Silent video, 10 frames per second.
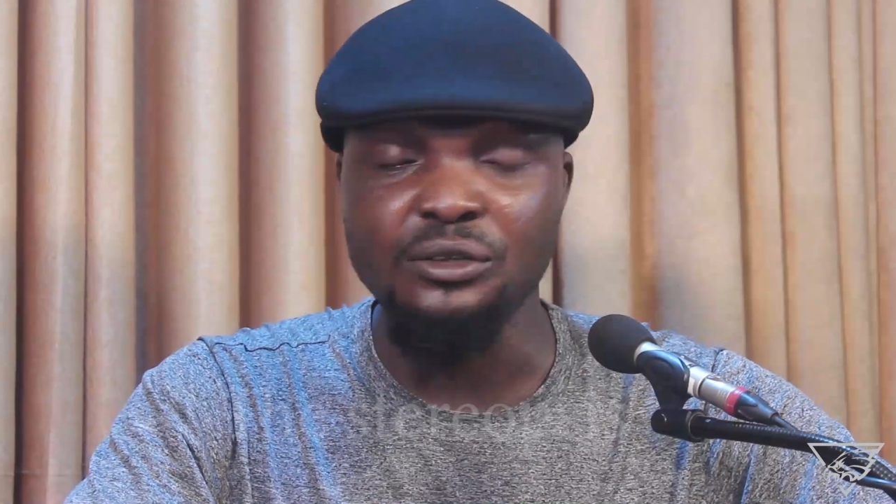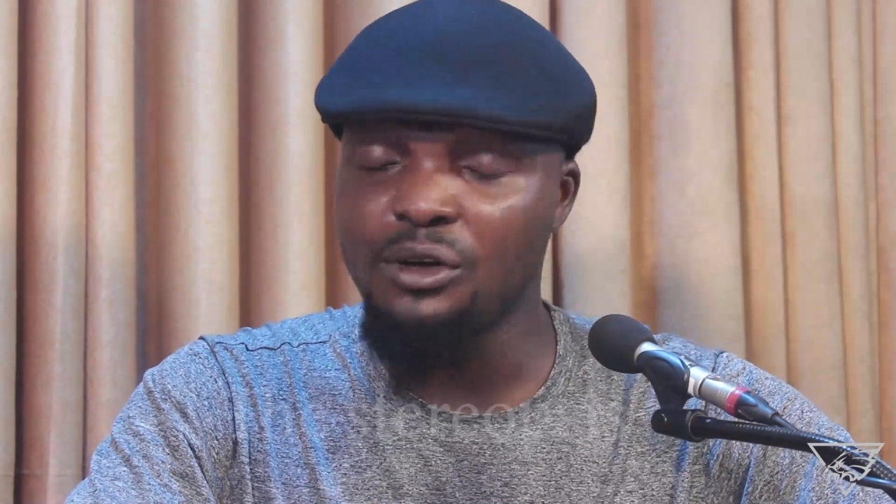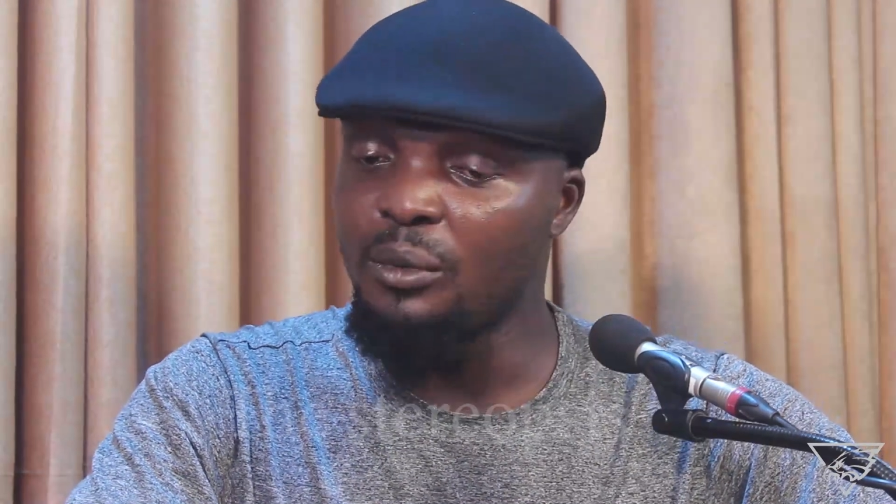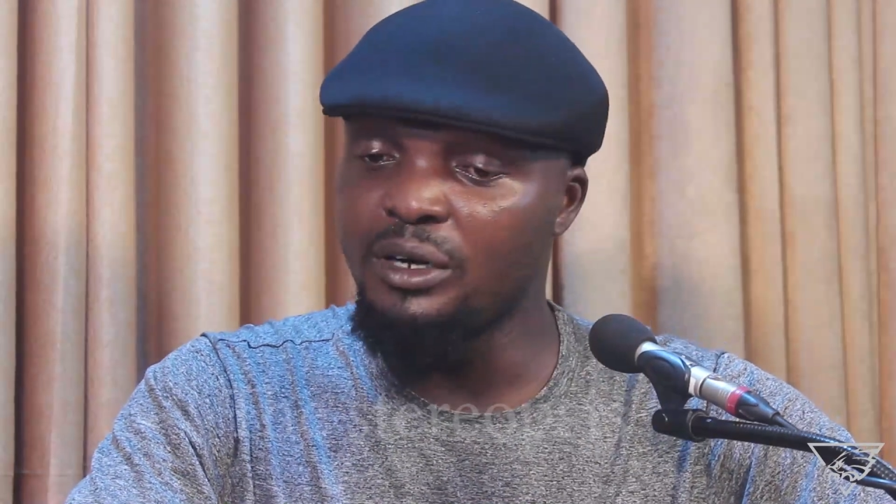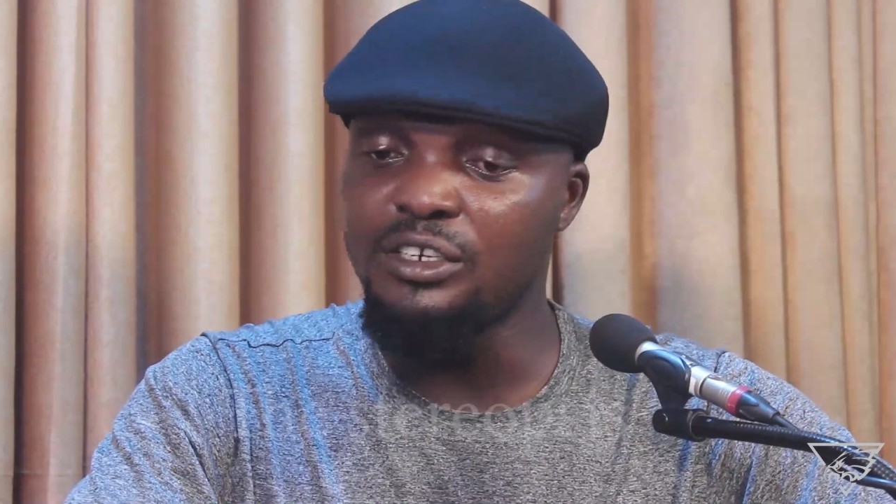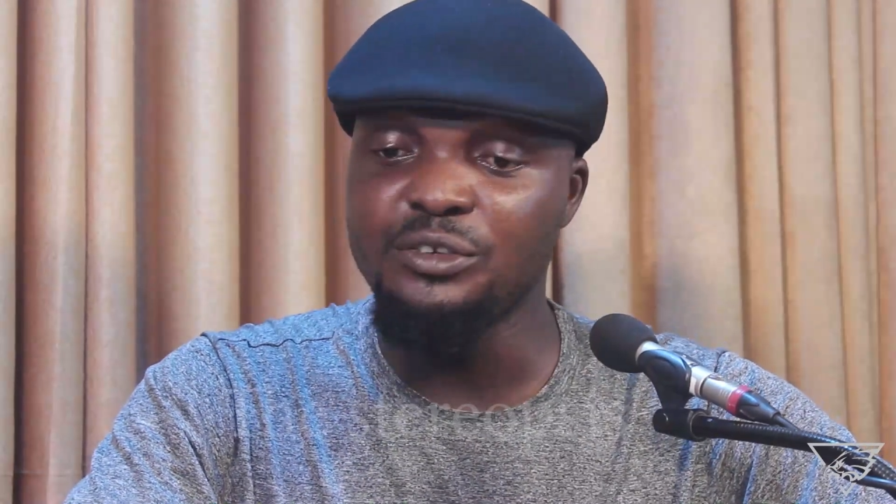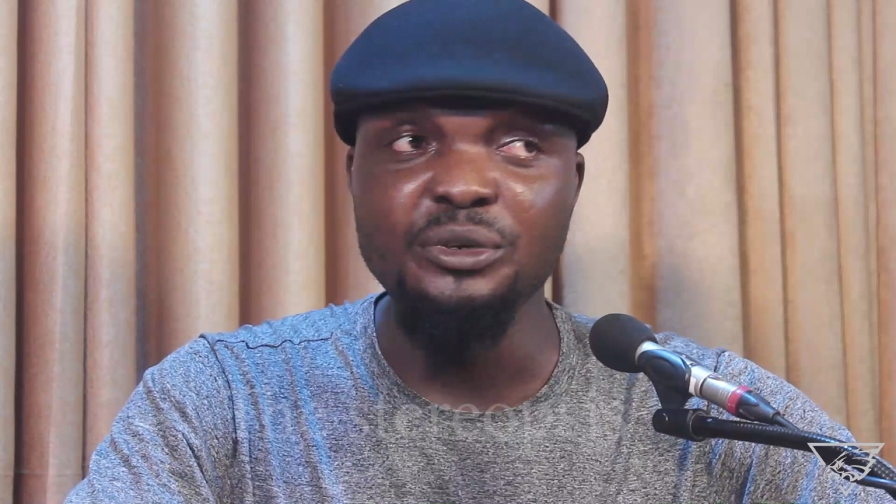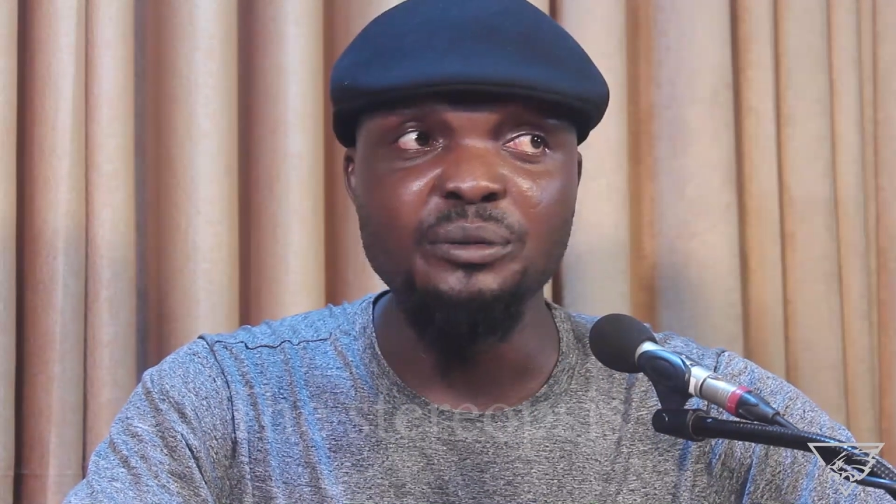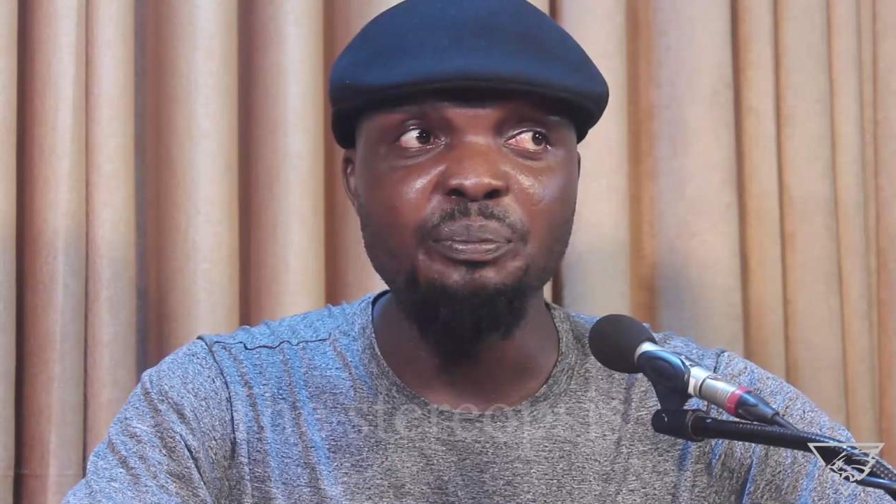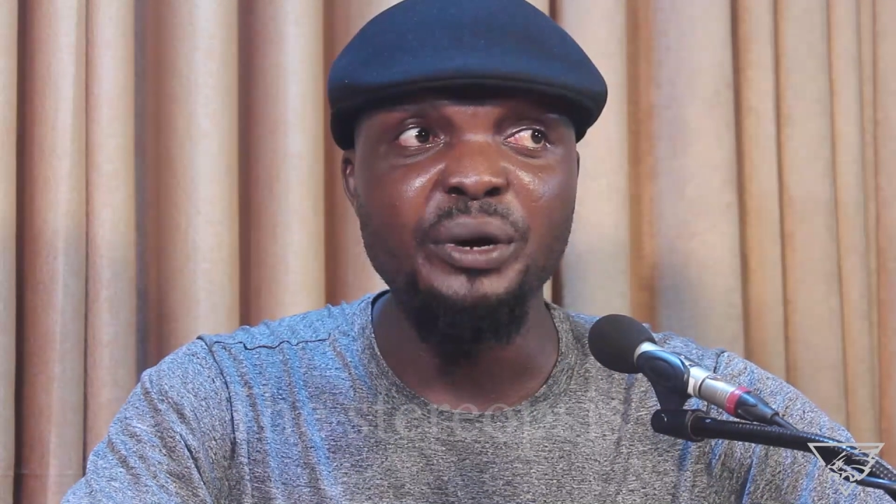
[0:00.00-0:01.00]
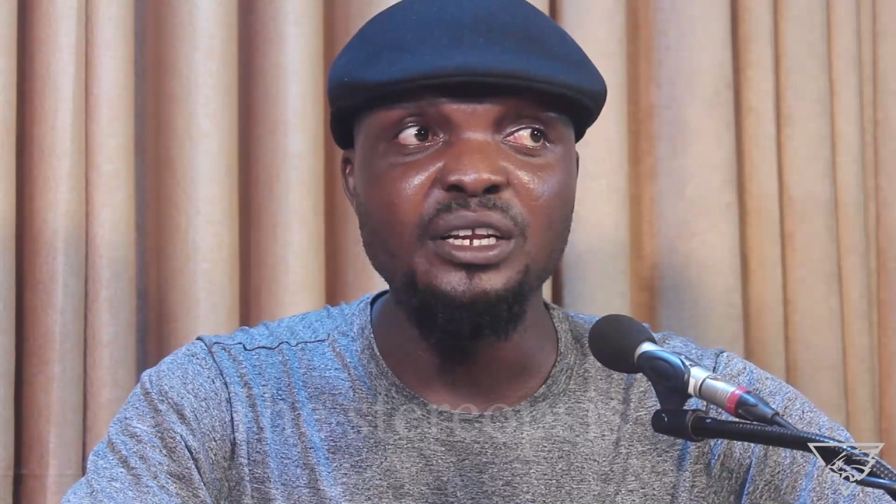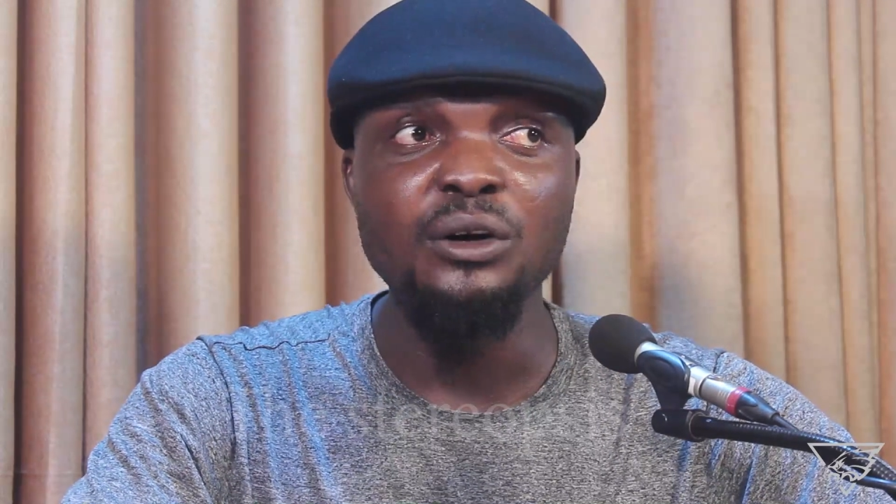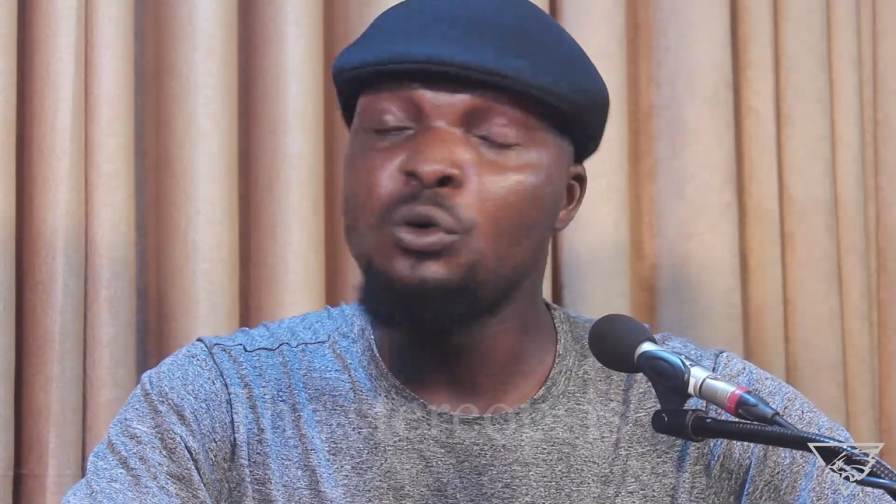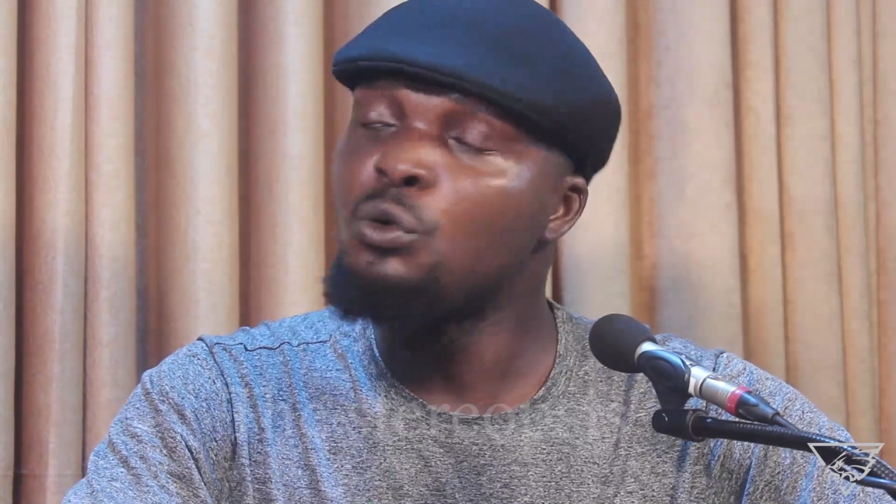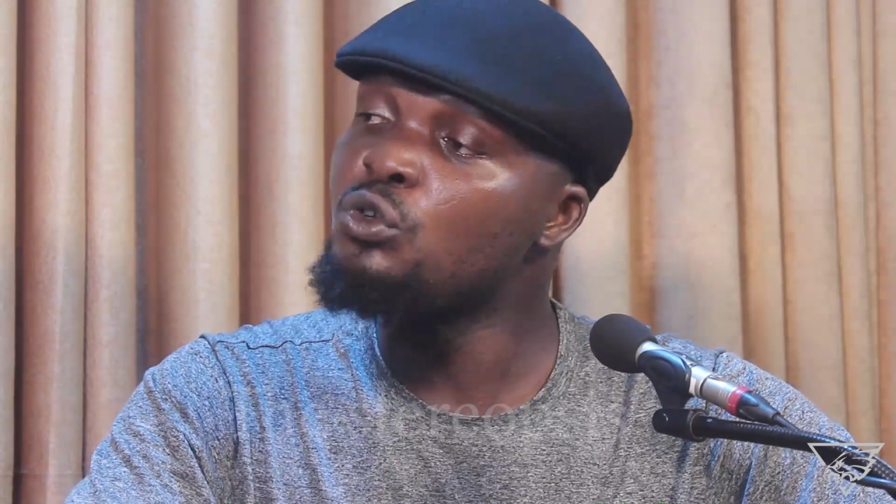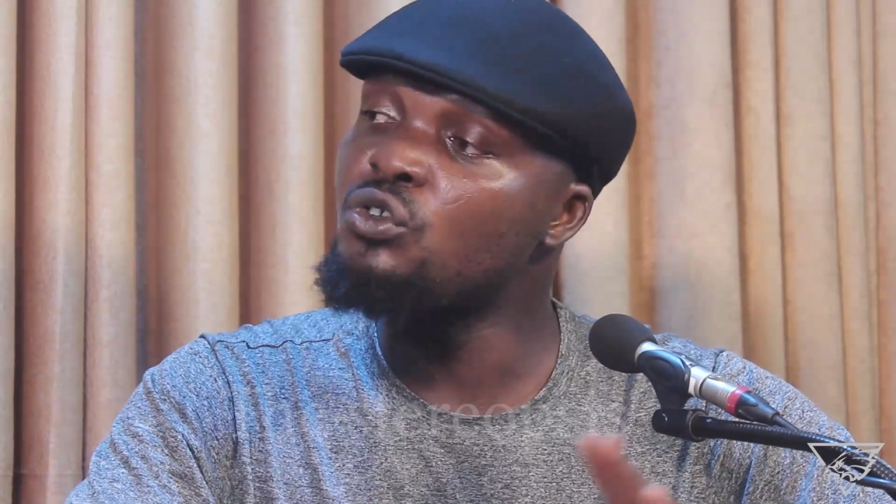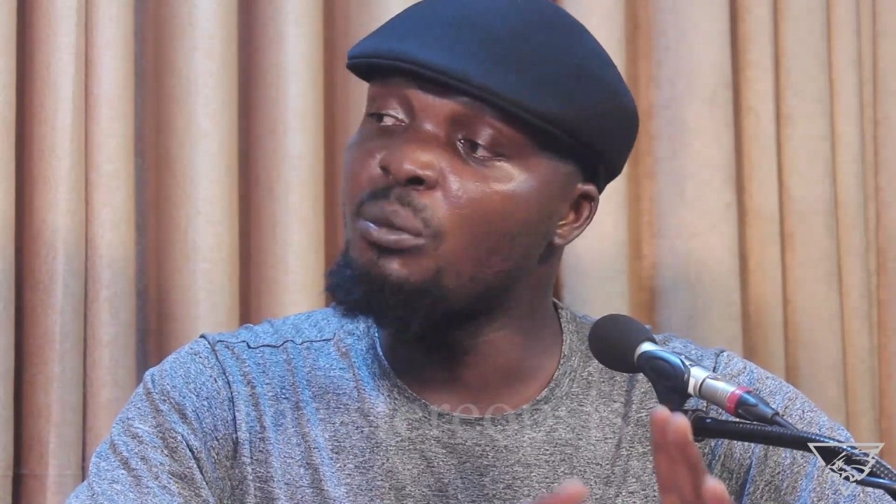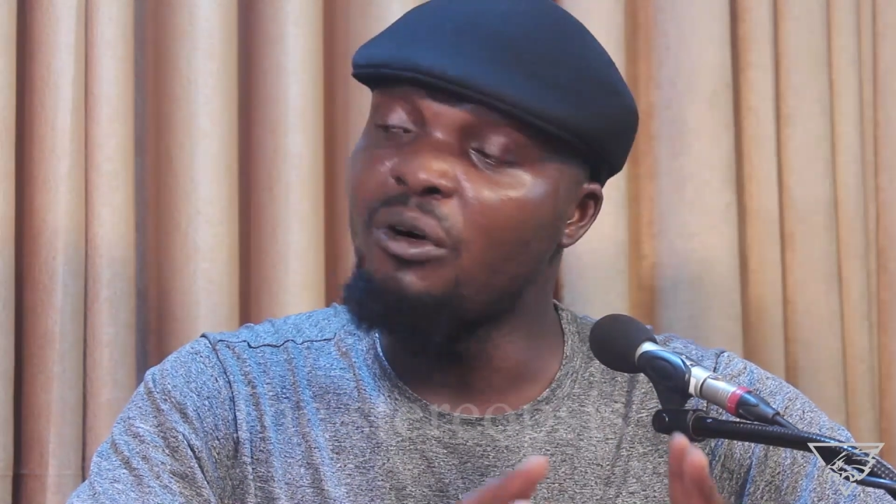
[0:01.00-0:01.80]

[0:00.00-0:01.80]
Somebody is being paid a huge sum